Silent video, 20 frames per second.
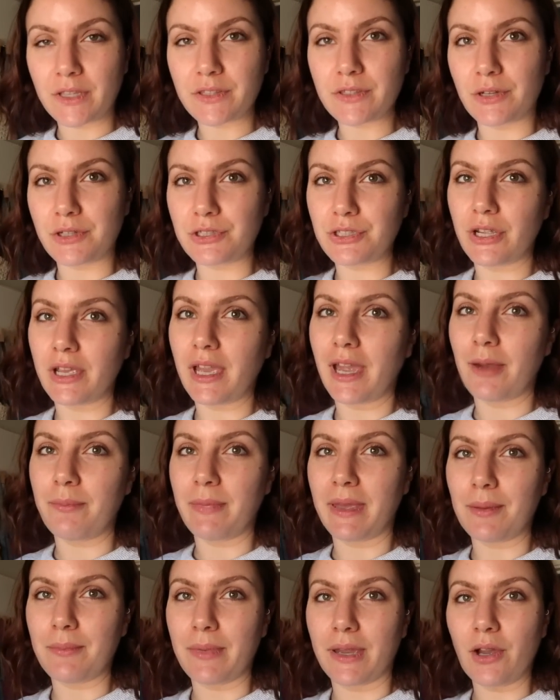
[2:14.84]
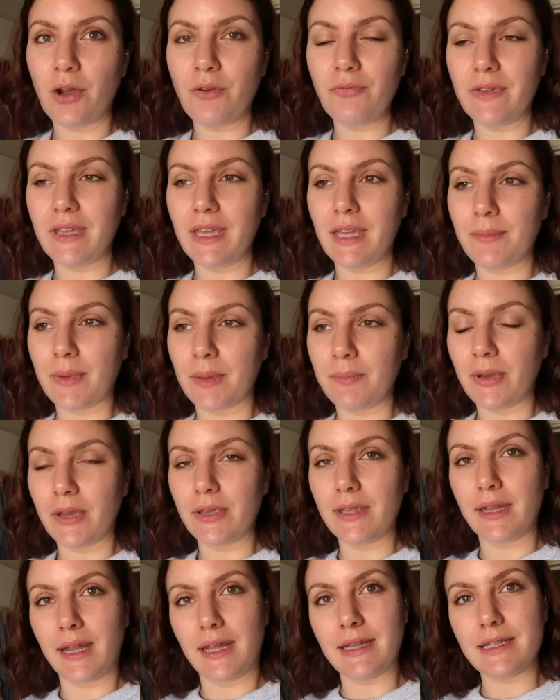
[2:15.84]
So I'll show you how I make my coffee in my
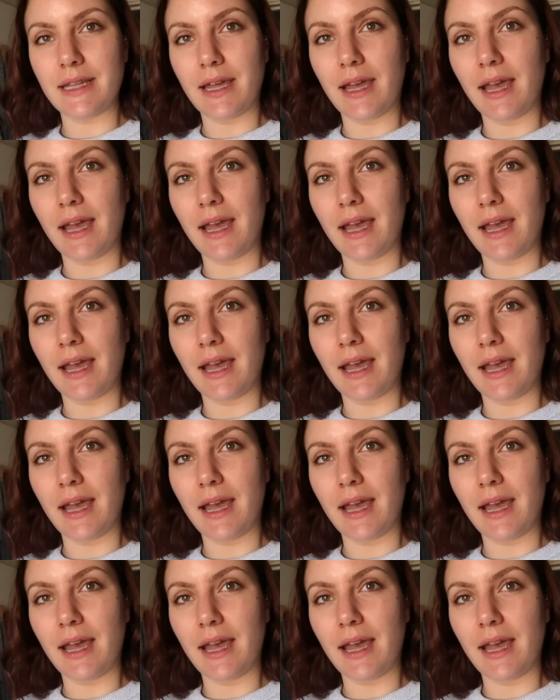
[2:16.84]
percolator,